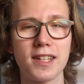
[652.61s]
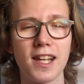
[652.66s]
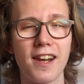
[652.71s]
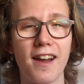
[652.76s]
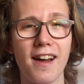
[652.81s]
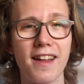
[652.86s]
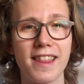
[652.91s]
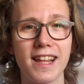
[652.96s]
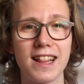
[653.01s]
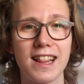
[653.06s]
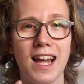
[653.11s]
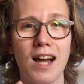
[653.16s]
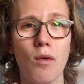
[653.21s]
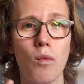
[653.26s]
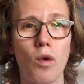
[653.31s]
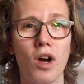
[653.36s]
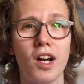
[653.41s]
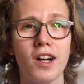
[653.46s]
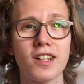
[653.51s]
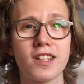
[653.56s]
And I think that
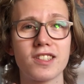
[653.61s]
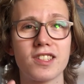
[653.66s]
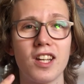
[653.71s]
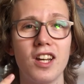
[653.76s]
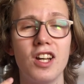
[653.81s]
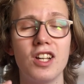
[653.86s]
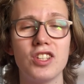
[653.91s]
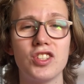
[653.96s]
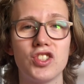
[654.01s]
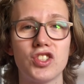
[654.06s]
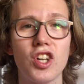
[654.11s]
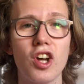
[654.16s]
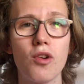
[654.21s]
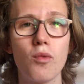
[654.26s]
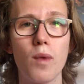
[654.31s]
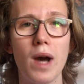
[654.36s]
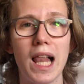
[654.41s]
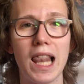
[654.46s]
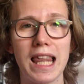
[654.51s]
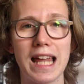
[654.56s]
works so
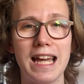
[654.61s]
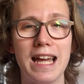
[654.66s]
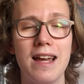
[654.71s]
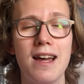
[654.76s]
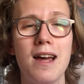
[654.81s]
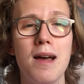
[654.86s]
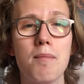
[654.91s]
well here.